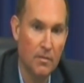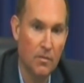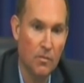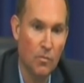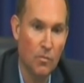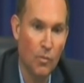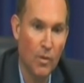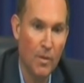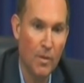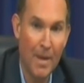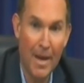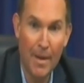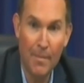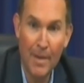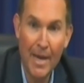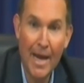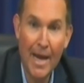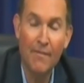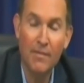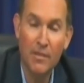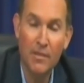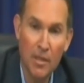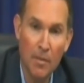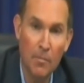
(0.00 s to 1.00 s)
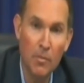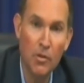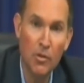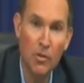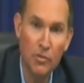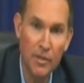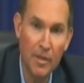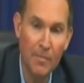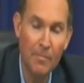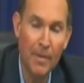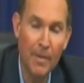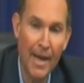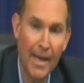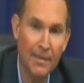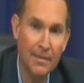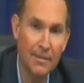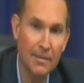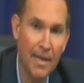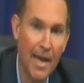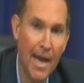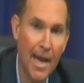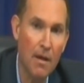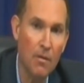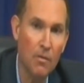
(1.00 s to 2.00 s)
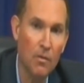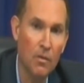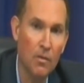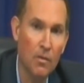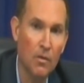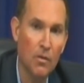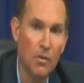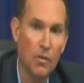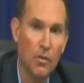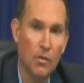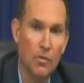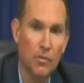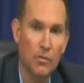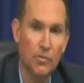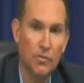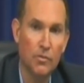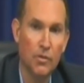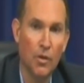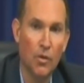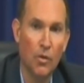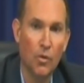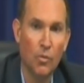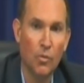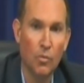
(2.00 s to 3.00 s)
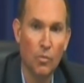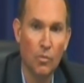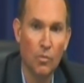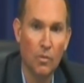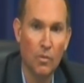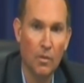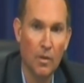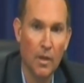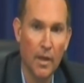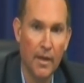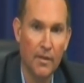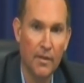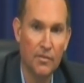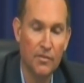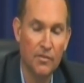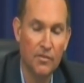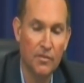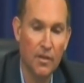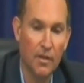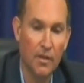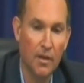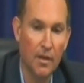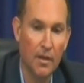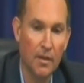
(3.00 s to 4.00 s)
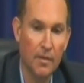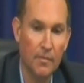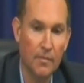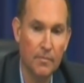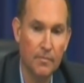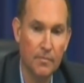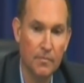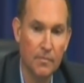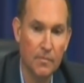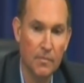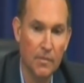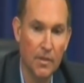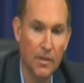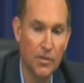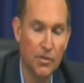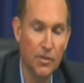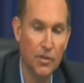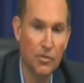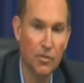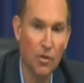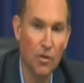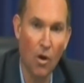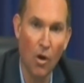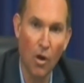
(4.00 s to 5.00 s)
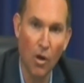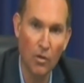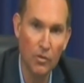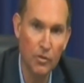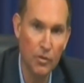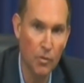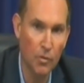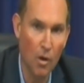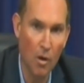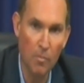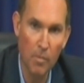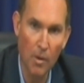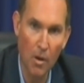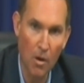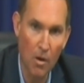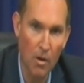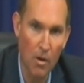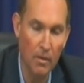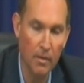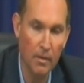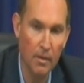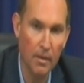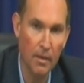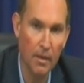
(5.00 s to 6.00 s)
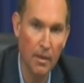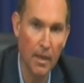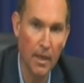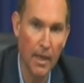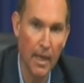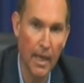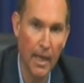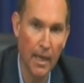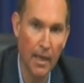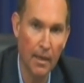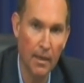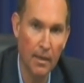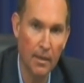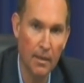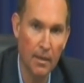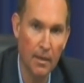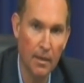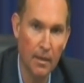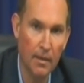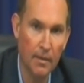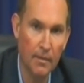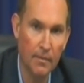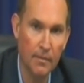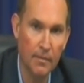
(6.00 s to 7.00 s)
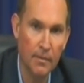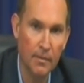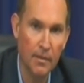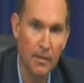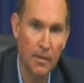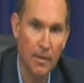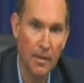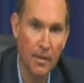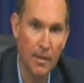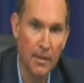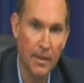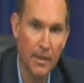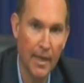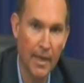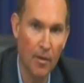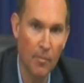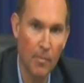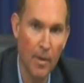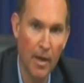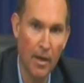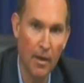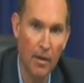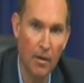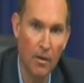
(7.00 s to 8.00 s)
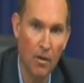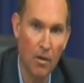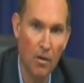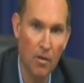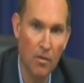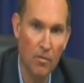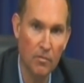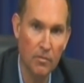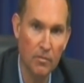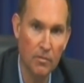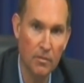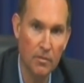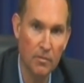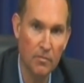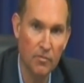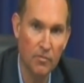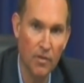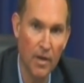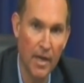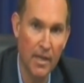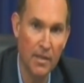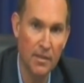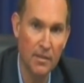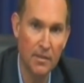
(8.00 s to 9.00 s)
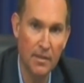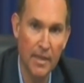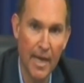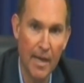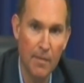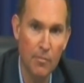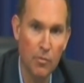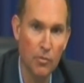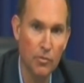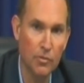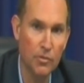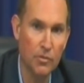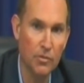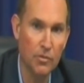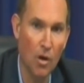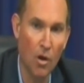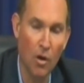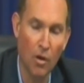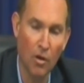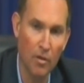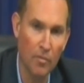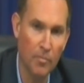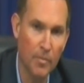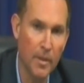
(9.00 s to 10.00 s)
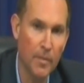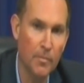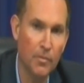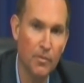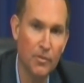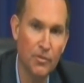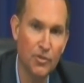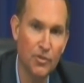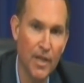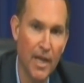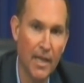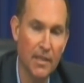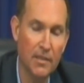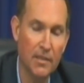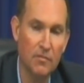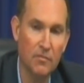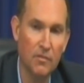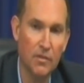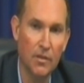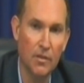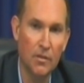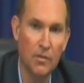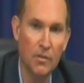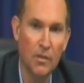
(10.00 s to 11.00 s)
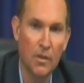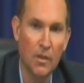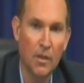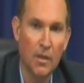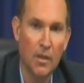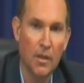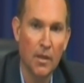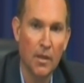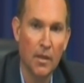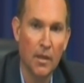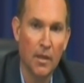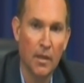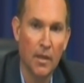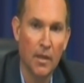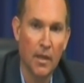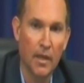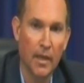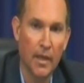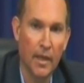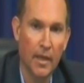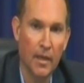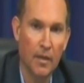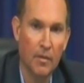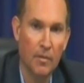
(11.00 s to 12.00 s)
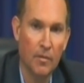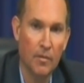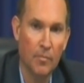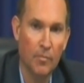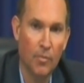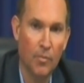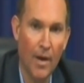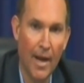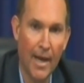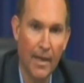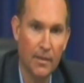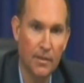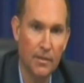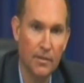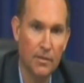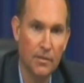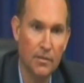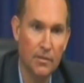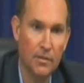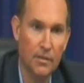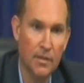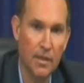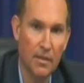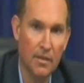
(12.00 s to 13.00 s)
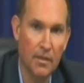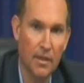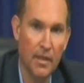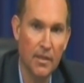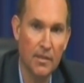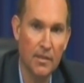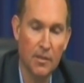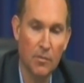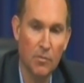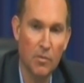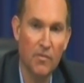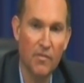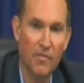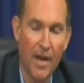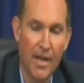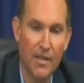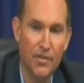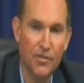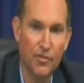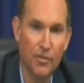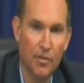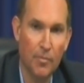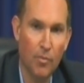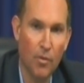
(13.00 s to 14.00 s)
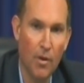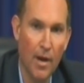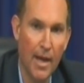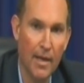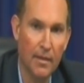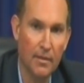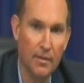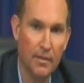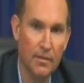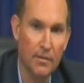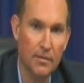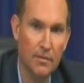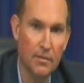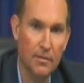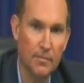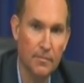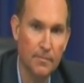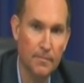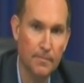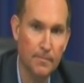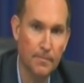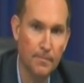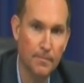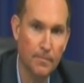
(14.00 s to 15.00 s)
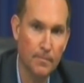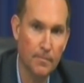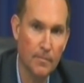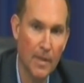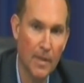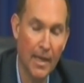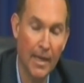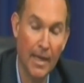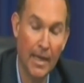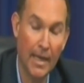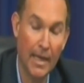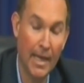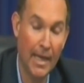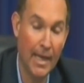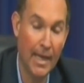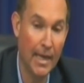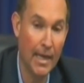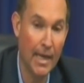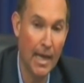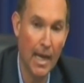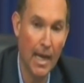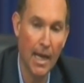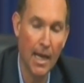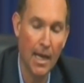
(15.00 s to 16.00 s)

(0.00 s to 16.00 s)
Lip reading: we may be having some of those impacts now. So let's just all do our part and care about our friends, neighbors, all the people of Jacksonville, and practice the things that we've asked you to practice. And